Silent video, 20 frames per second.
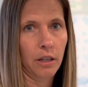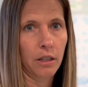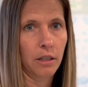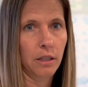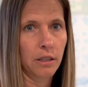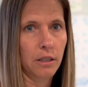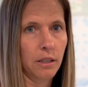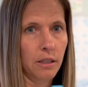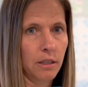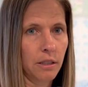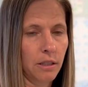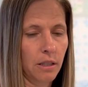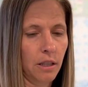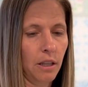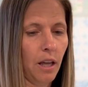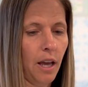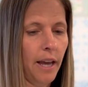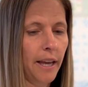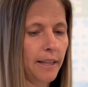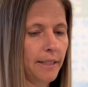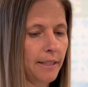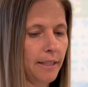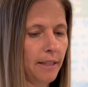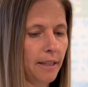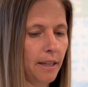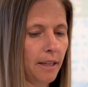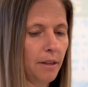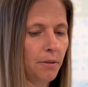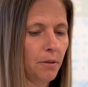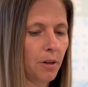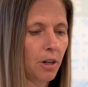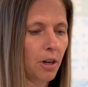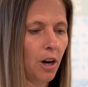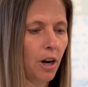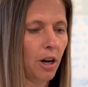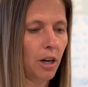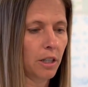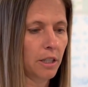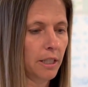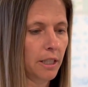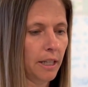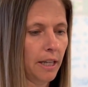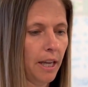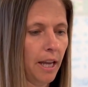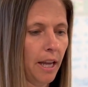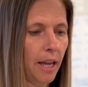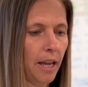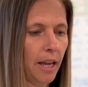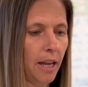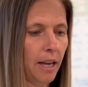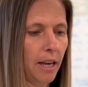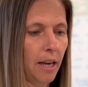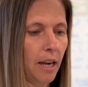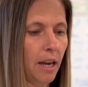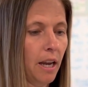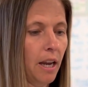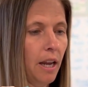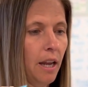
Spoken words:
This is, I see they can work hard ticket, and